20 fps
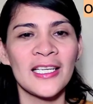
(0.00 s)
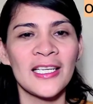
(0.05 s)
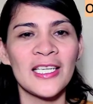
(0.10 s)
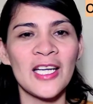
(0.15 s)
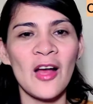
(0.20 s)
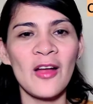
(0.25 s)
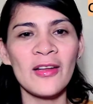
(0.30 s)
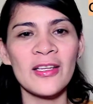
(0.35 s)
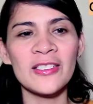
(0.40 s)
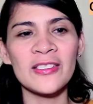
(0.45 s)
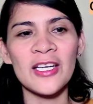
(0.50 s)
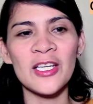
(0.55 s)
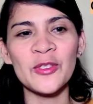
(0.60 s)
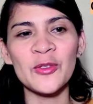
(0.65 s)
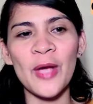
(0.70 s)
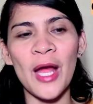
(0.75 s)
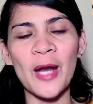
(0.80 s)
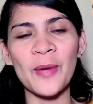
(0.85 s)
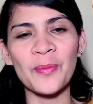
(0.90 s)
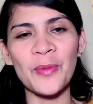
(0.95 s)
now let's try
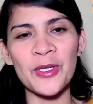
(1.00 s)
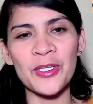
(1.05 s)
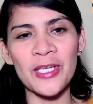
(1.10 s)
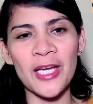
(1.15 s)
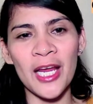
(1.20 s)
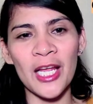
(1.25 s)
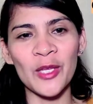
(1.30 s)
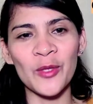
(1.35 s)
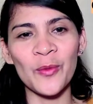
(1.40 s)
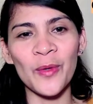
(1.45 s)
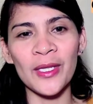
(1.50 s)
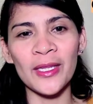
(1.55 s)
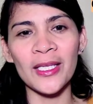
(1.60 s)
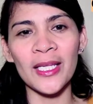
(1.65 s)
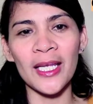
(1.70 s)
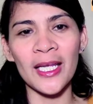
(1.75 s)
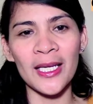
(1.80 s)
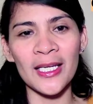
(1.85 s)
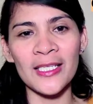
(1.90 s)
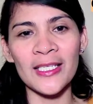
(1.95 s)
to appreciate
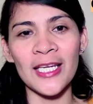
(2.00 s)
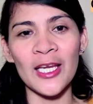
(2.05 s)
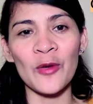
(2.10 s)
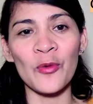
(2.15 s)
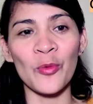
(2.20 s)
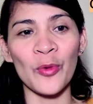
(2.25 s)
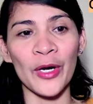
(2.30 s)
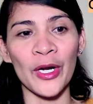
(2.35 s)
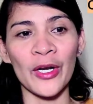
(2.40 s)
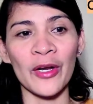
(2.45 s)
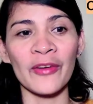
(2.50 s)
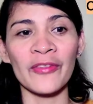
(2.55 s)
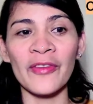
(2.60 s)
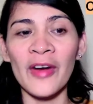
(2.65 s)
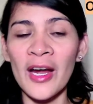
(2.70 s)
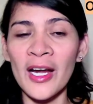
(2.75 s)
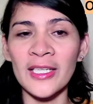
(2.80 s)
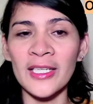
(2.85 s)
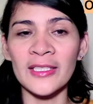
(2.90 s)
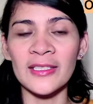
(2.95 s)
what is a work of
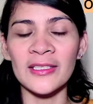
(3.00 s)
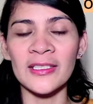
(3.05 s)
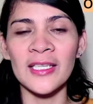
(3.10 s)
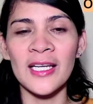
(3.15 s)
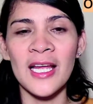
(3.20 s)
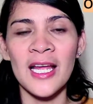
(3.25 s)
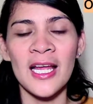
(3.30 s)
art.